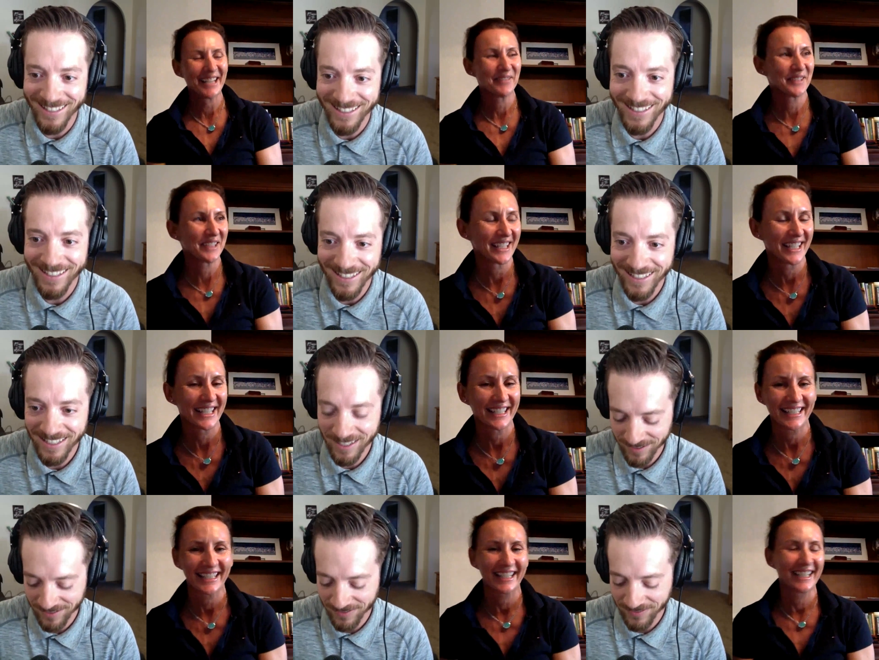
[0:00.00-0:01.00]
Speaker 1: I feel
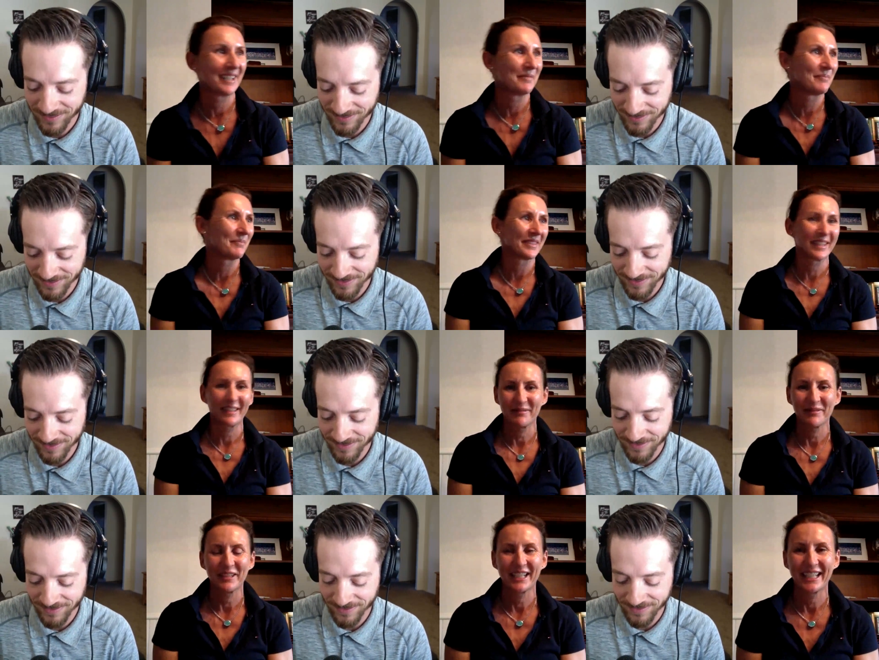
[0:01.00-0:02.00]
like um,
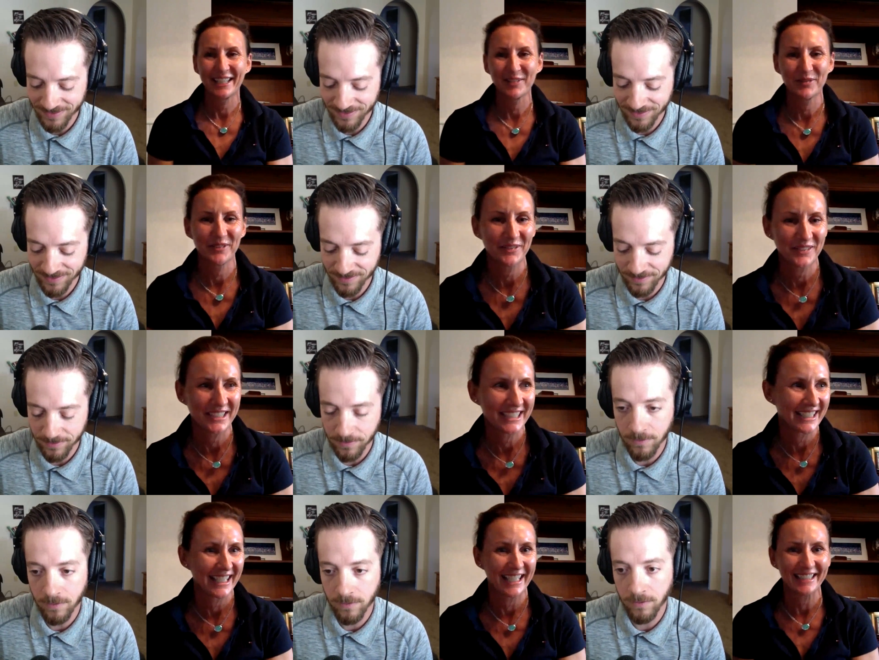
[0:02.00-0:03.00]
when I hit
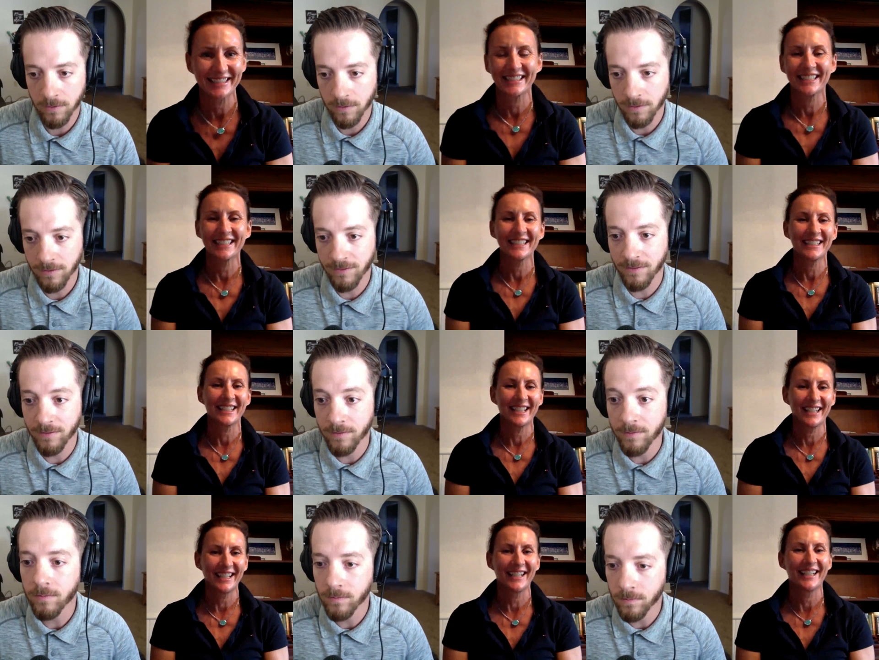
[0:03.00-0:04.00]
50 last year,
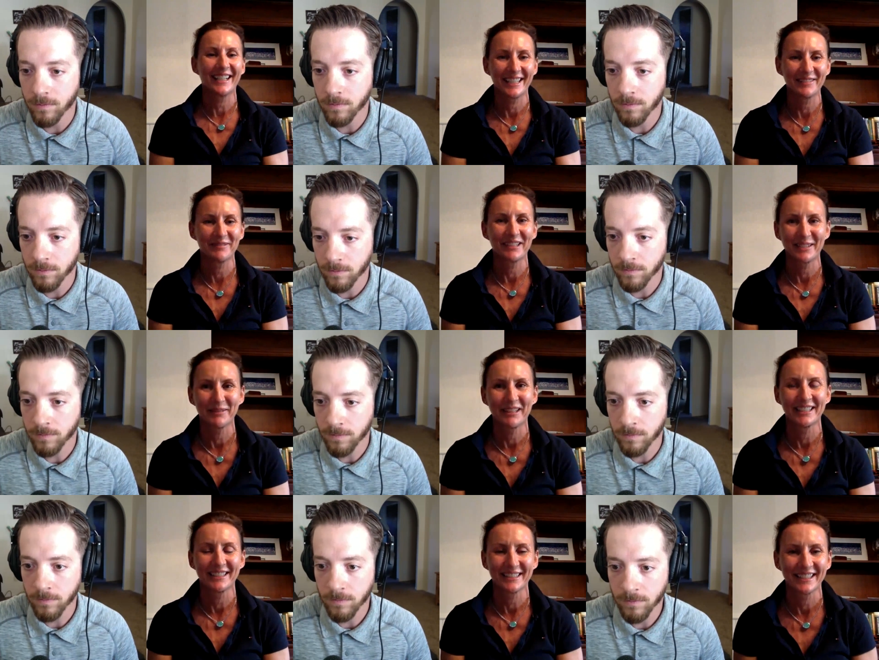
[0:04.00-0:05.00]
uh, it really
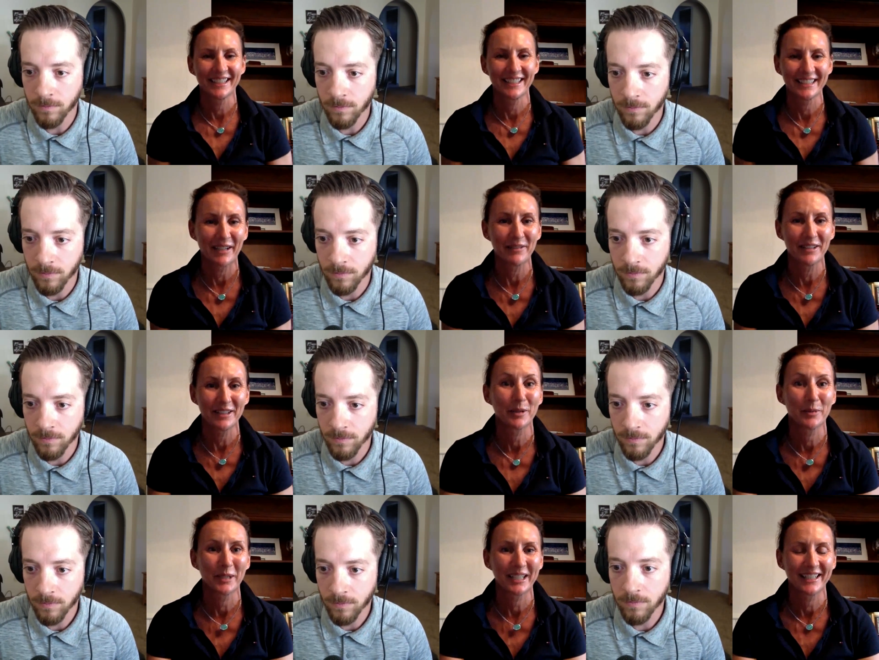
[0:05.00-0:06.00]
went uh, downhill
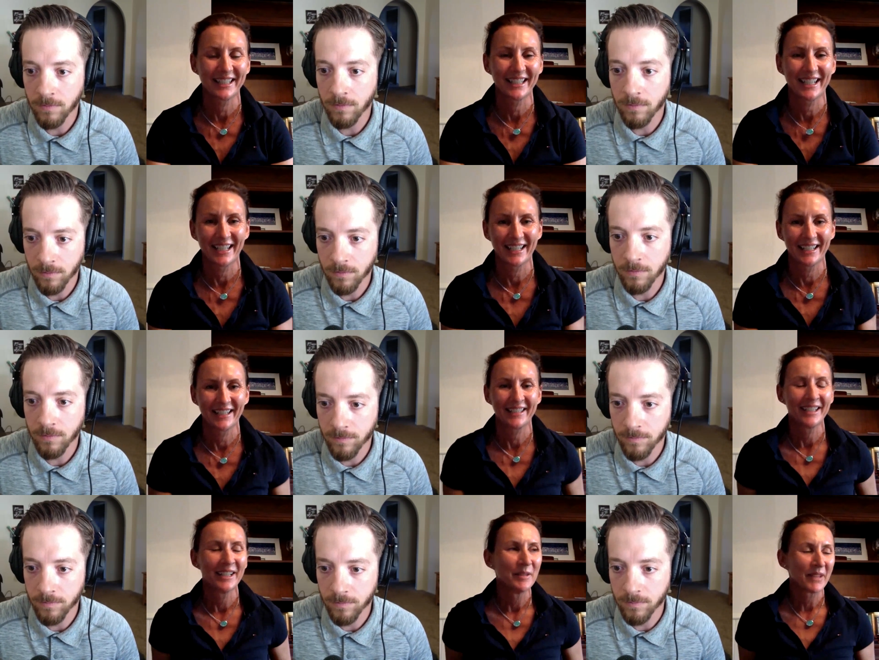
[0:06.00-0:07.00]
quickly. And
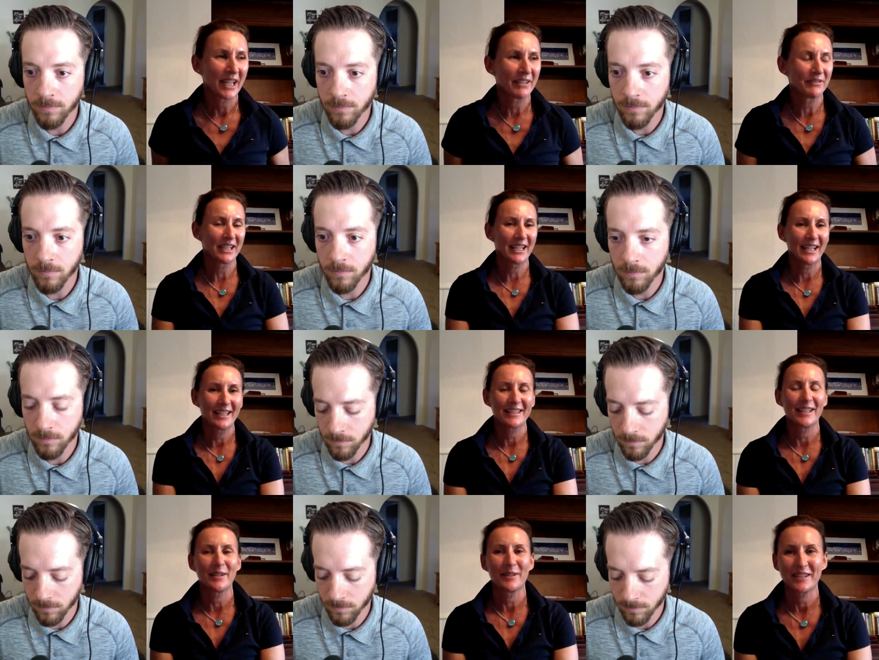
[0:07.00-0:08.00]
I realized
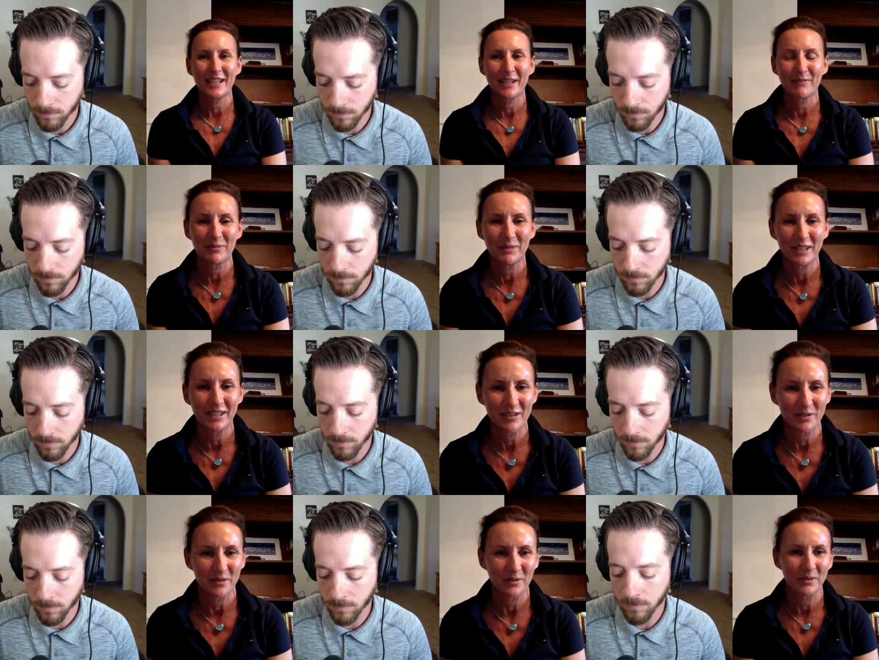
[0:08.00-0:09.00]
now it's time for me
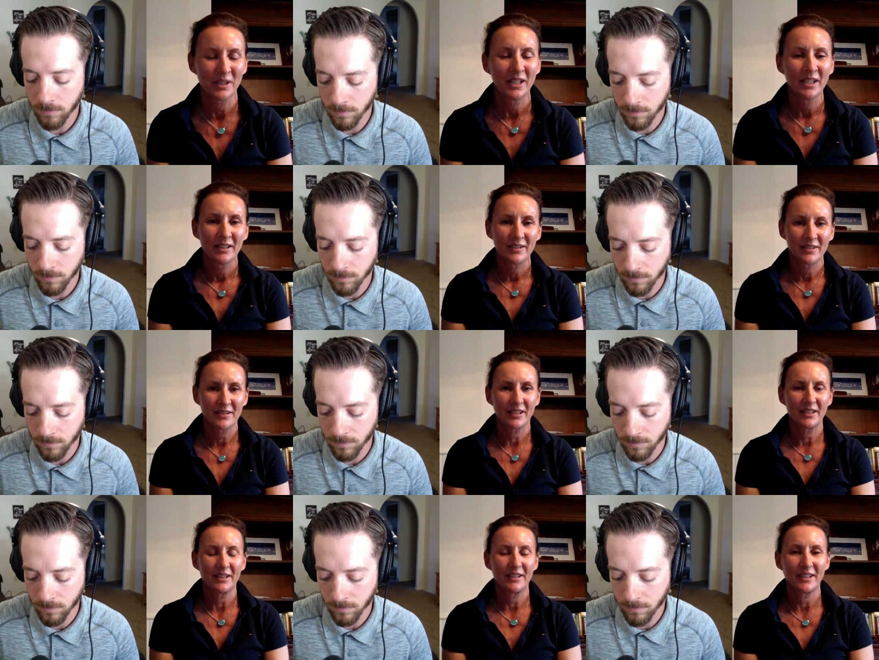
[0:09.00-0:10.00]
to
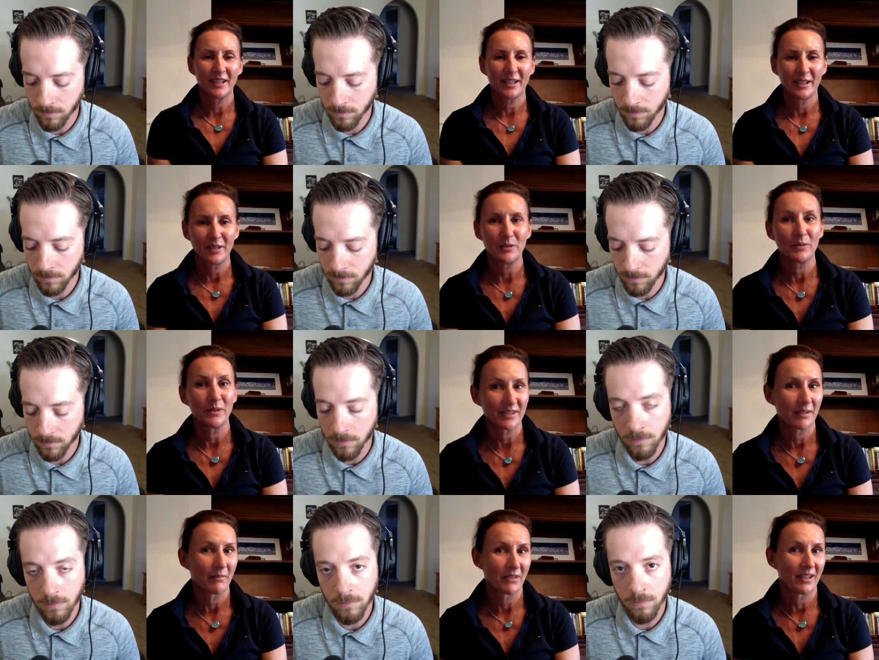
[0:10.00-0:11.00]
start uh, doing
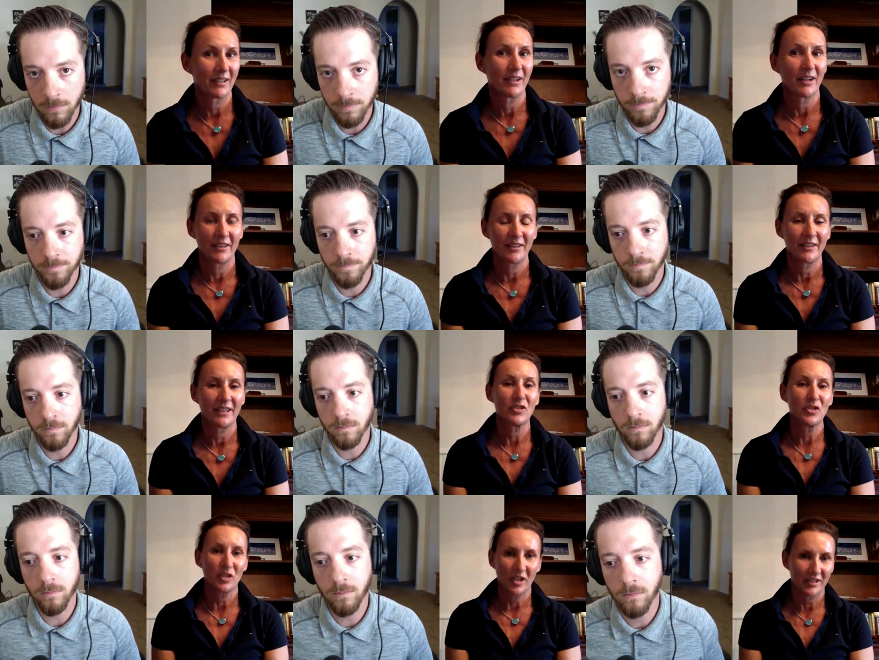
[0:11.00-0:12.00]
something other than
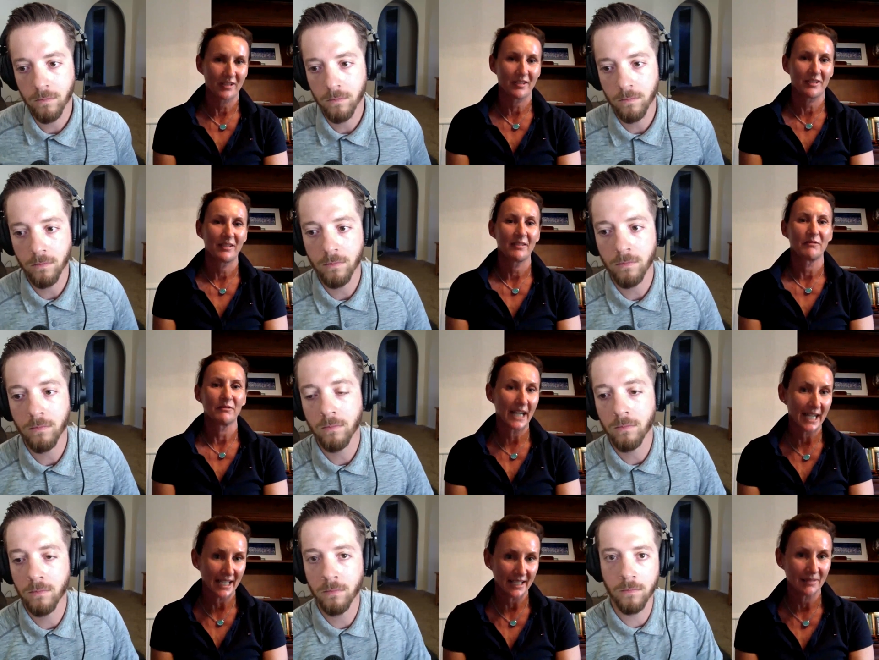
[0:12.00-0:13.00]
just
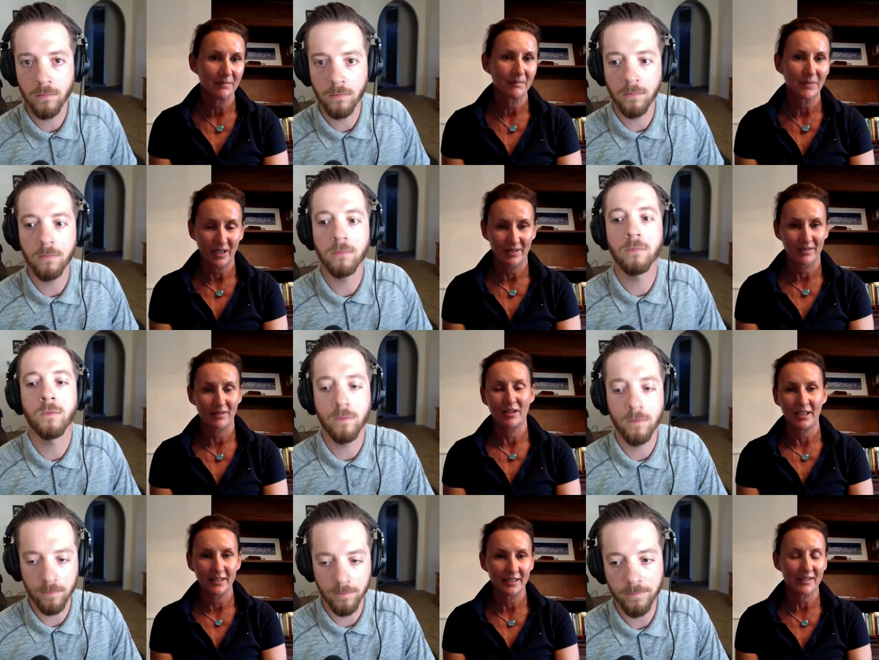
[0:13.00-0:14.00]
ride. Because
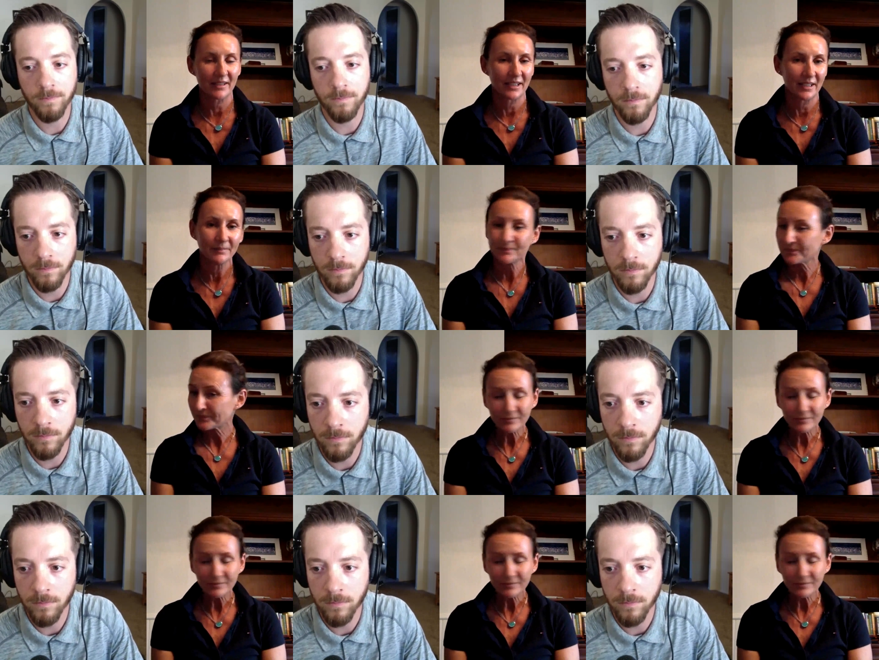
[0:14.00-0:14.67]
honestly,